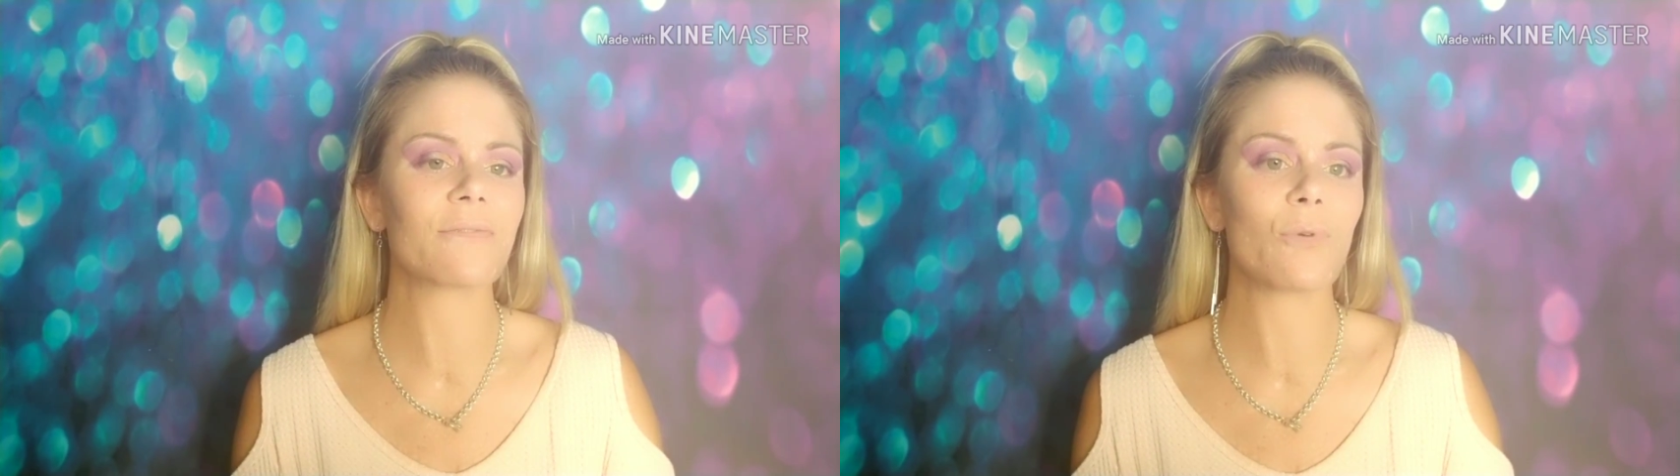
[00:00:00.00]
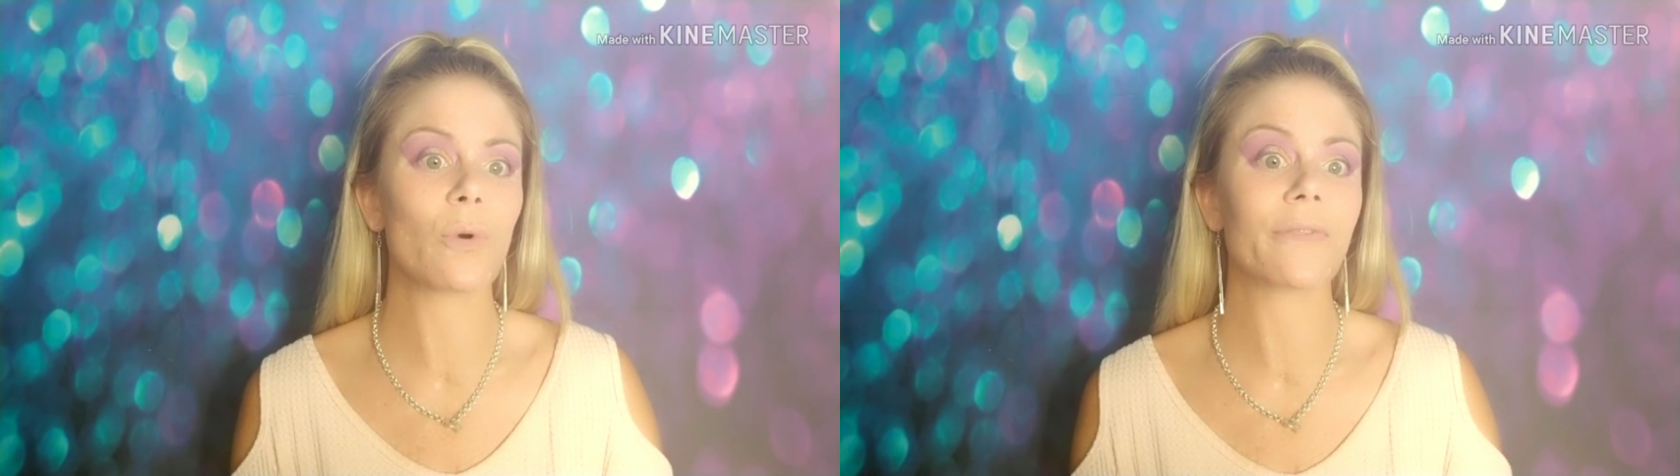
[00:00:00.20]

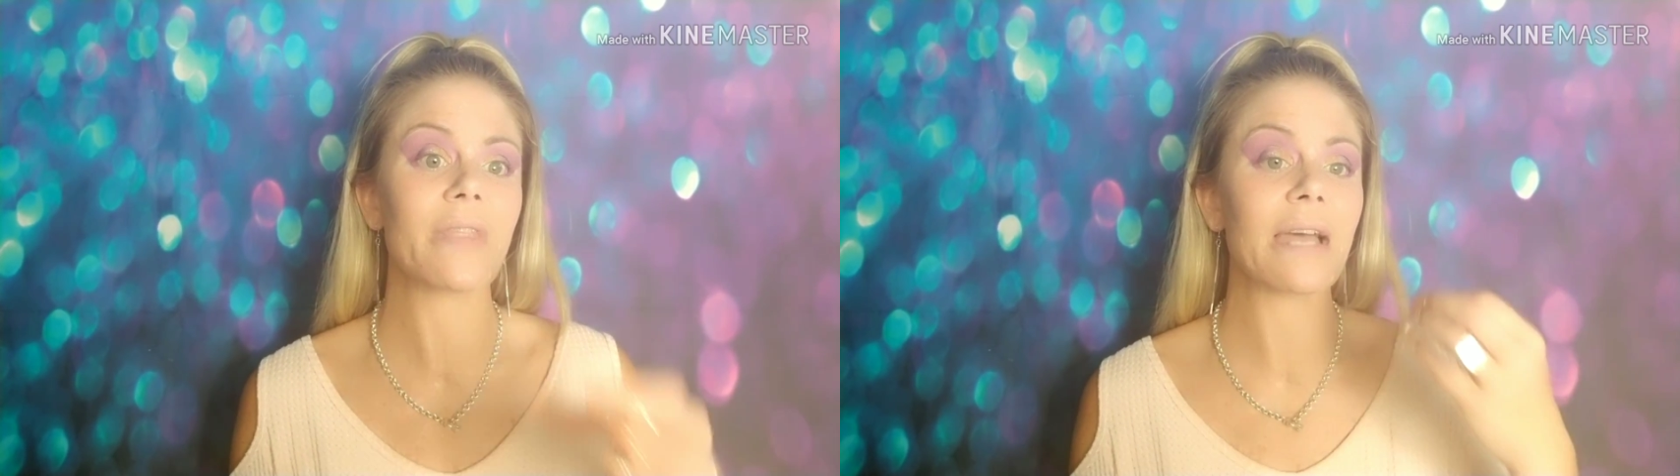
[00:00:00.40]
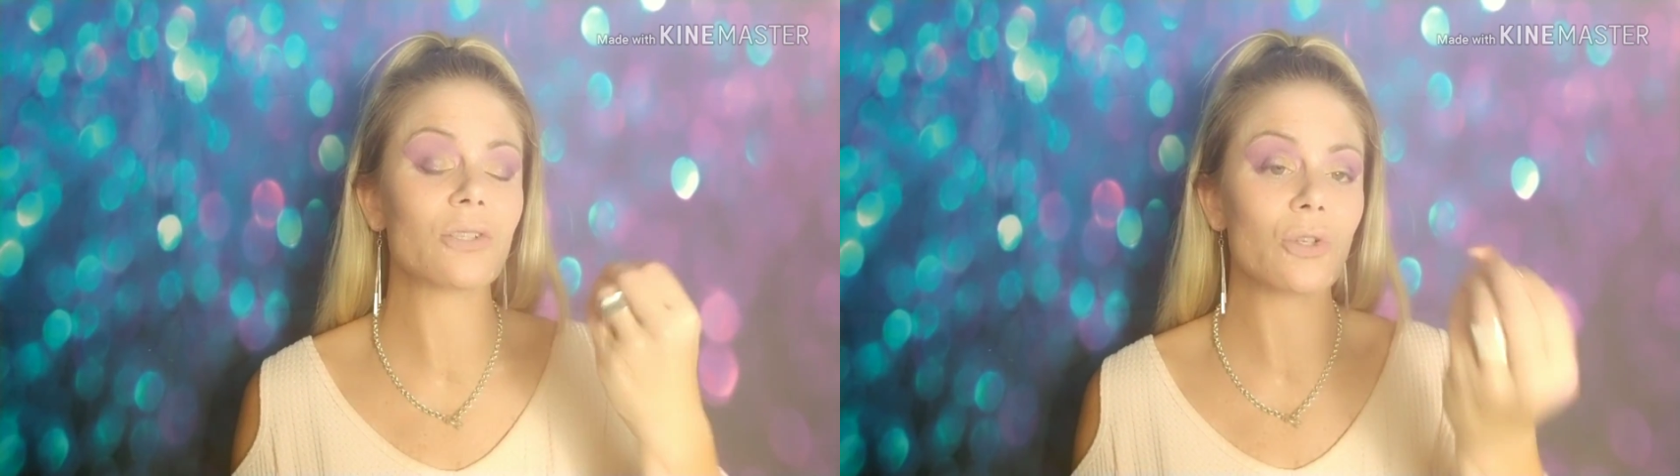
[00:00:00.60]
forth
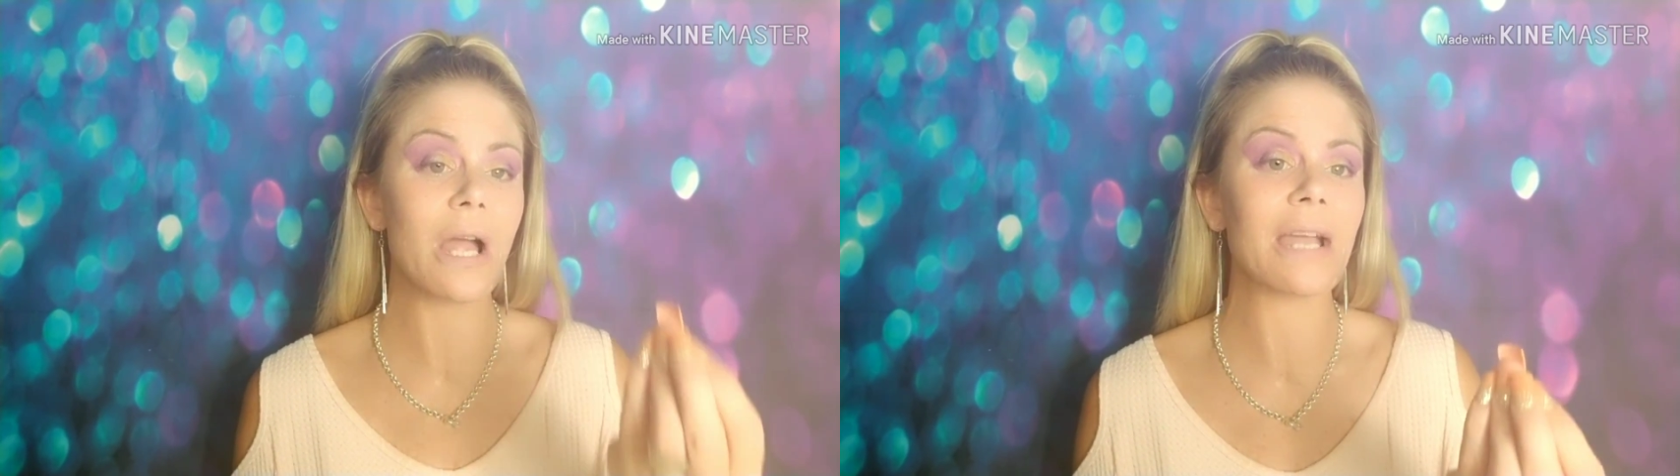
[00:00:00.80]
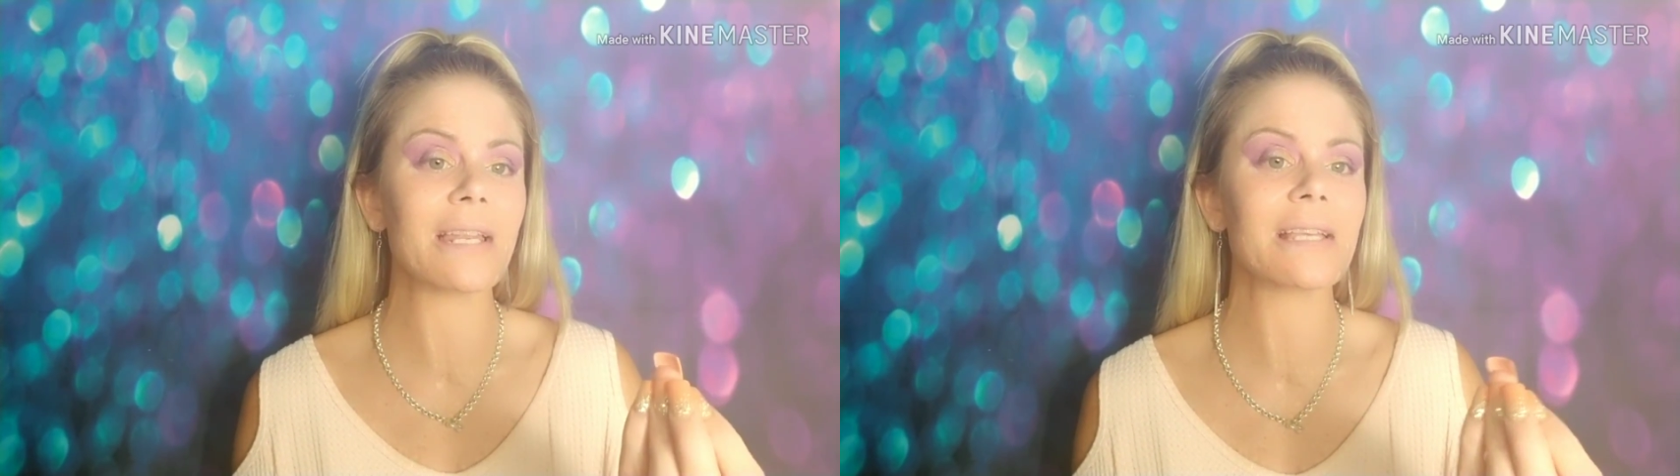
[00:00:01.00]
that
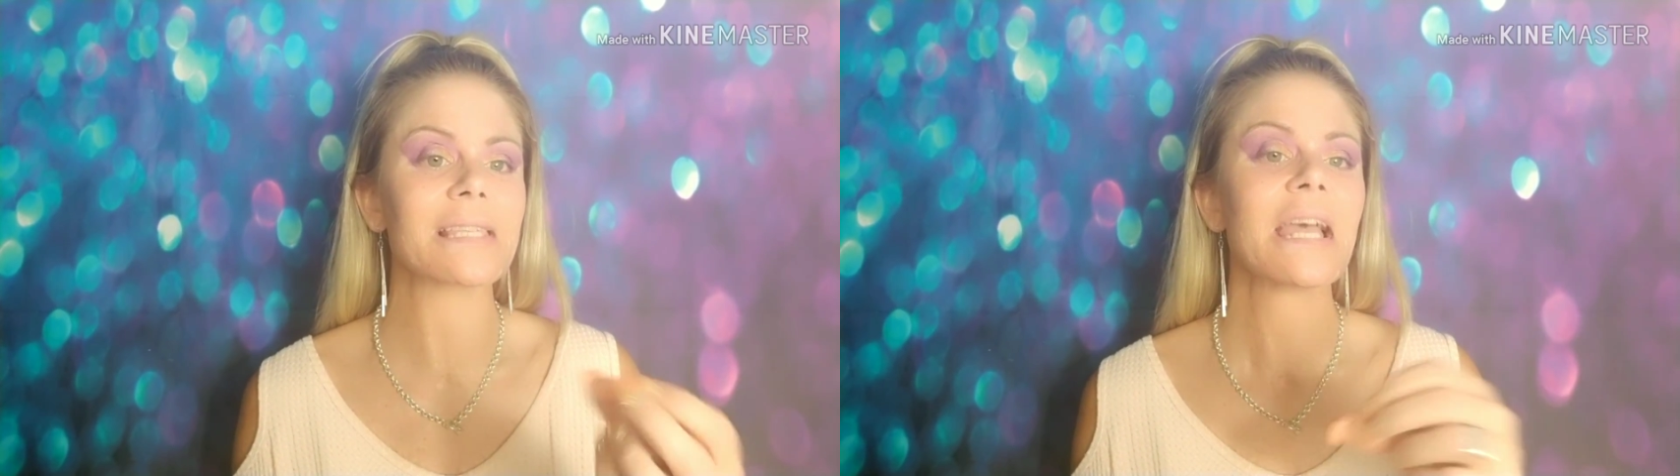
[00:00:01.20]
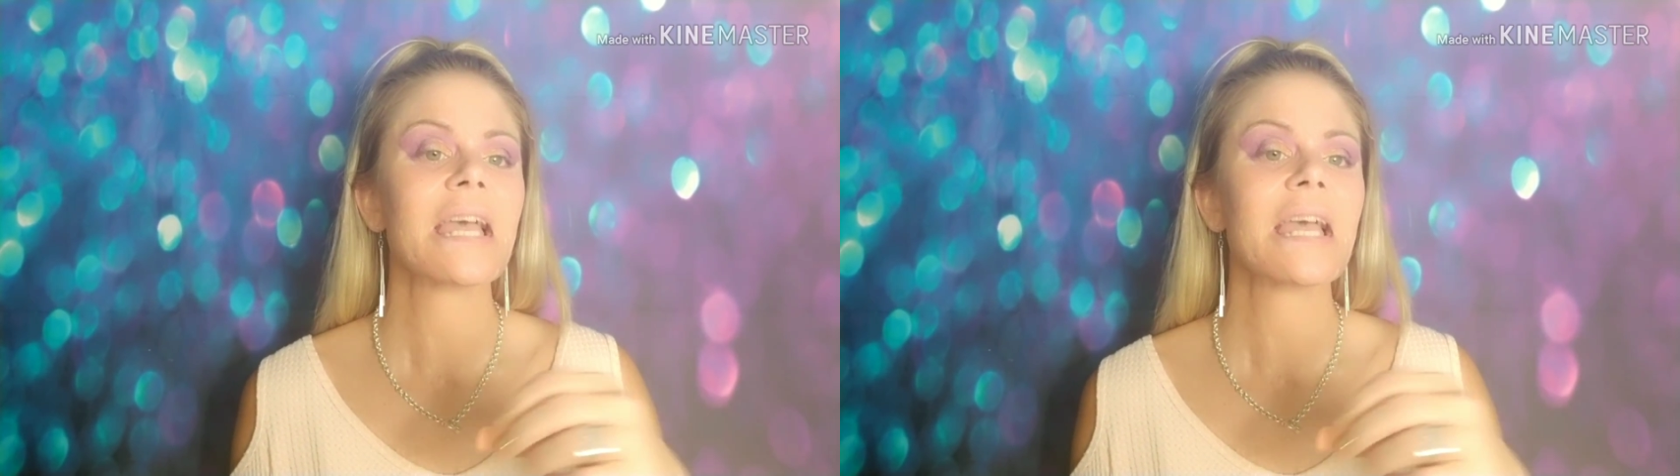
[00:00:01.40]
dryness.